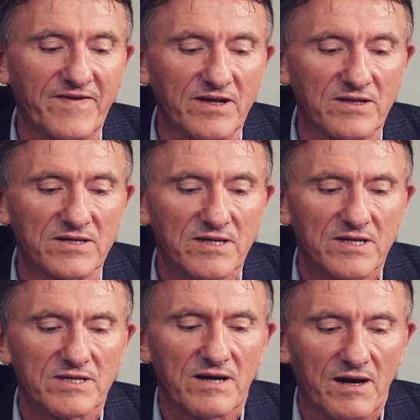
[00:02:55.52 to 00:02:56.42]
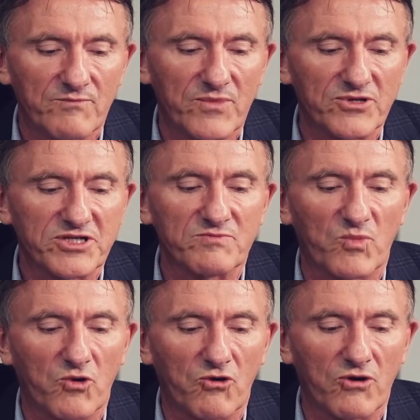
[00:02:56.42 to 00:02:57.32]
feel a much
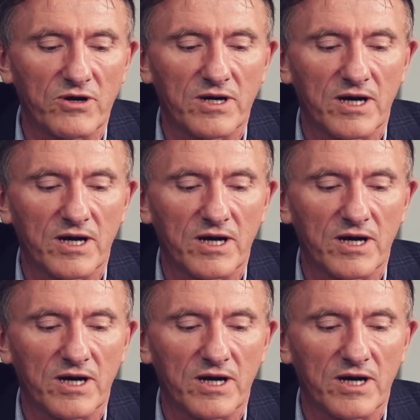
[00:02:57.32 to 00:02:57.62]
more